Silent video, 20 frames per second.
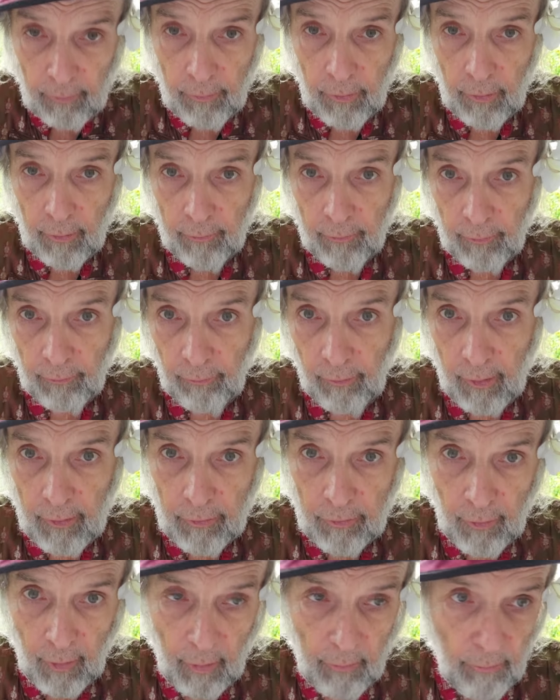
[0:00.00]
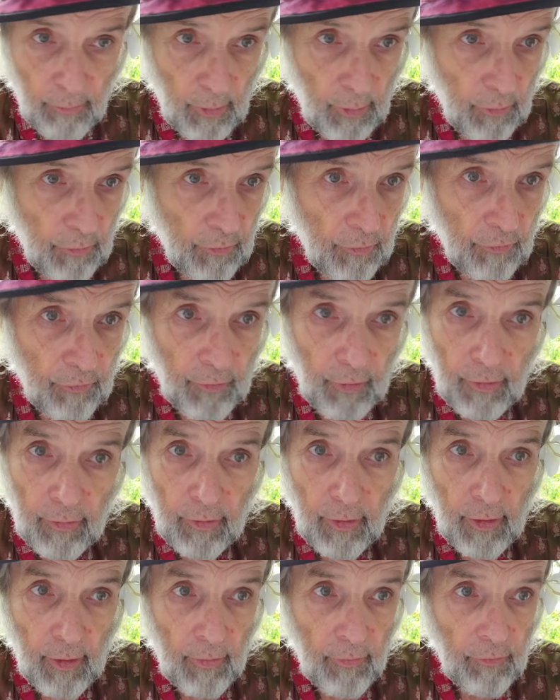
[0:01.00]
the beautiful white sand beaches on
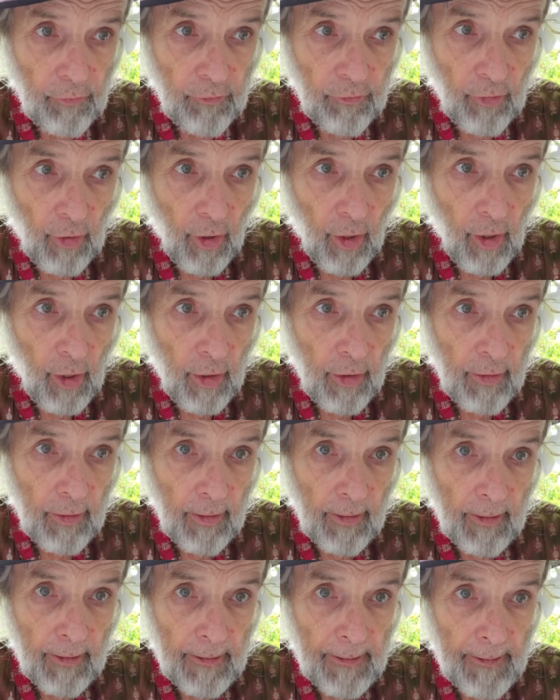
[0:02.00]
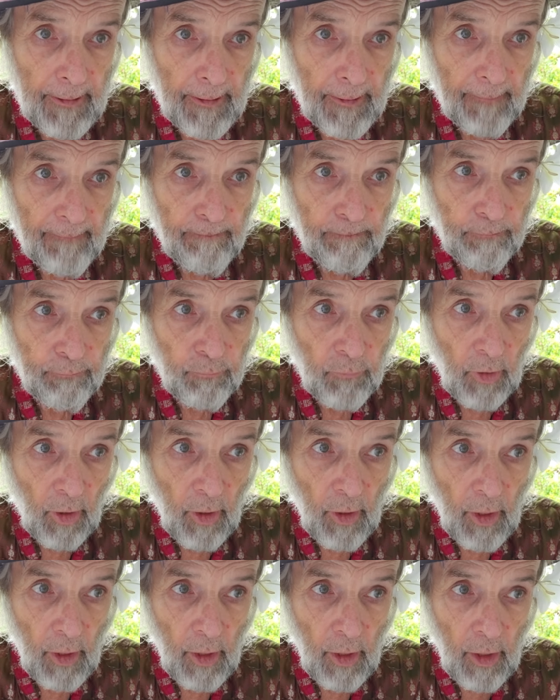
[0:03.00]
the other side. And
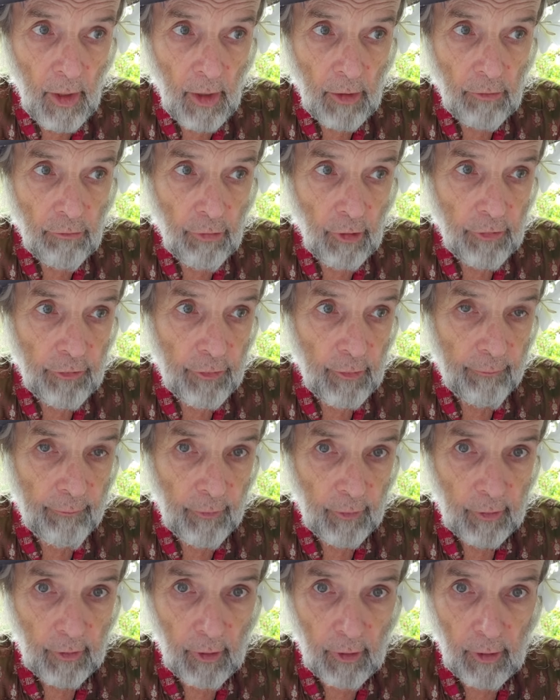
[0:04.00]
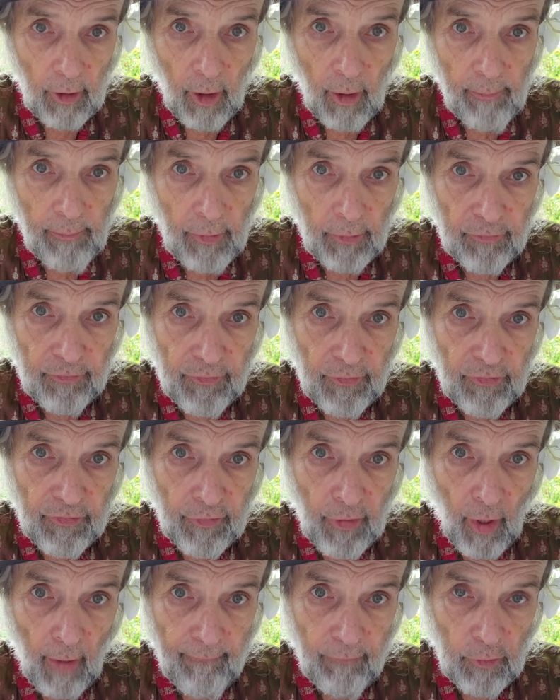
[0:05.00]
Christopher Columbus
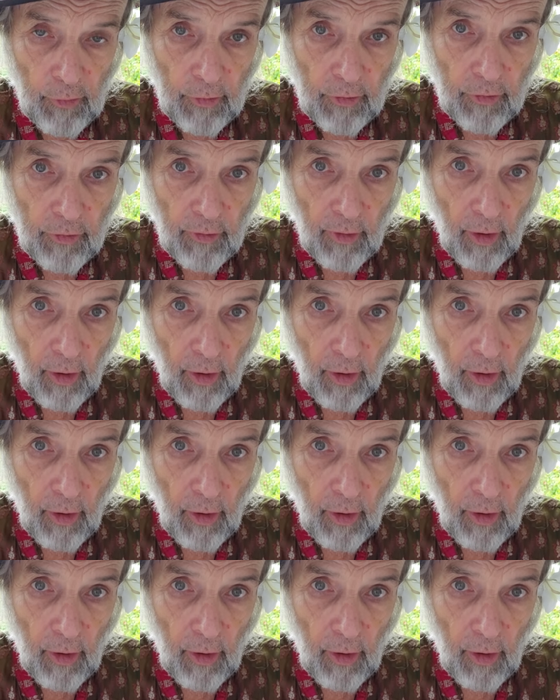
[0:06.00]
discovered,